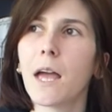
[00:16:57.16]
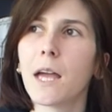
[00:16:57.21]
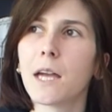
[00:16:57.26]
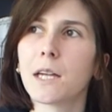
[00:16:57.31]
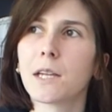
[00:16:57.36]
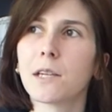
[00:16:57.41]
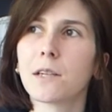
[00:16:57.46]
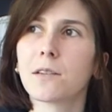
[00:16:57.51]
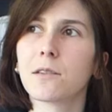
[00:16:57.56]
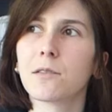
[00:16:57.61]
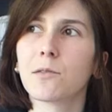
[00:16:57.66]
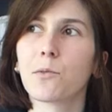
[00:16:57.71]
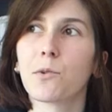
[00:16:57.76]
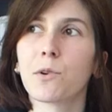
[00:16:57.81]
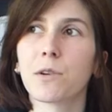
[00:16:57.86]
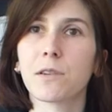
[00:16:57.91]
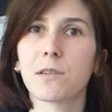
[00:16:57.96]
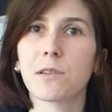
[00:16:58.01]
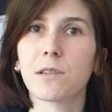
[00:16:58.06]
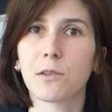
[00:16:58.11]
And
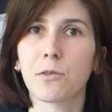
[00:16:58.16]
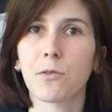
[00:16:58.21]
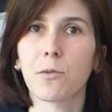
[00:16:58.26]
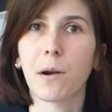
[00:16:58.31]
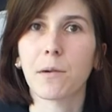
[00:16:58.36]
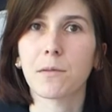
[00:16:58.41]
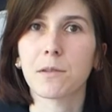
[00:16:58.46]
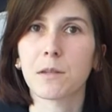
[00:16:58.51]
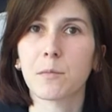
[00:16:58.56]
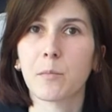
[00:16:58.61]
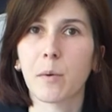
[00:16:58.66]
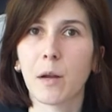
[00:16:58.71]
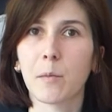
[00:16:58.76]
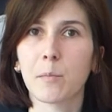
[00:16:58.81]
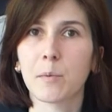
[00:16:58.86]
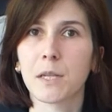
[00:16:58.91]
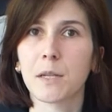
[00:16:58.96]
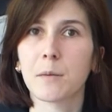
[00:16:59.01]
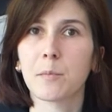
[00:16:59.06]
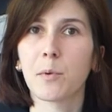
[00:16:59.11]
we're surrounded by
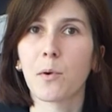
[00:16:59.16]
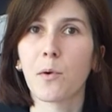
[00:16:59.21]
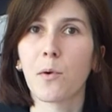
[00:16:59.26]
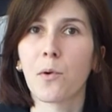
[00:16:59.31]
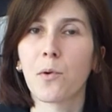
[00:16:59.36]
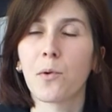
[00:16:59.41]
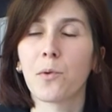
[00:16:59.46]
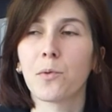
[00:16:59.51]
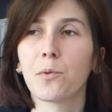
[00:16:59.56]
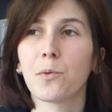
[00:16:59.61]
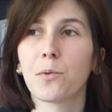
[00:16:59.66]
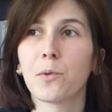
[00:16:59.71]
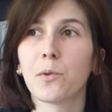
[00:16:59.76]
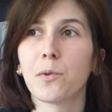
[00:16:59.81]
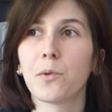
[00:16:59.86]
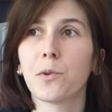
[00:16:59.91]
people